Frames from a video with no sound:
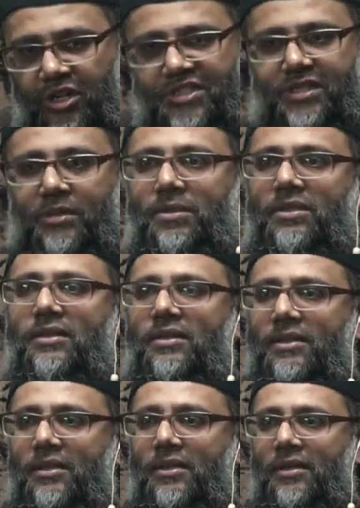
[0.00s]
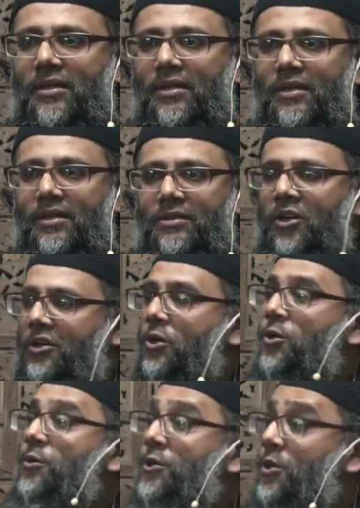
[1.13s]
principle, not
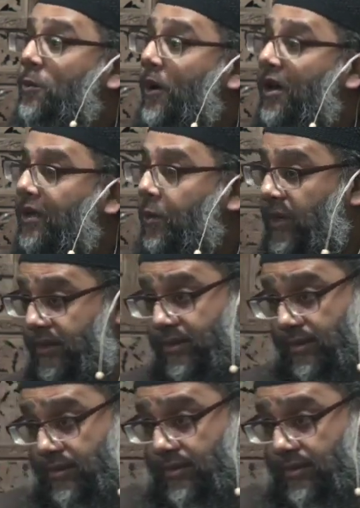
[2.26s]
who you work with.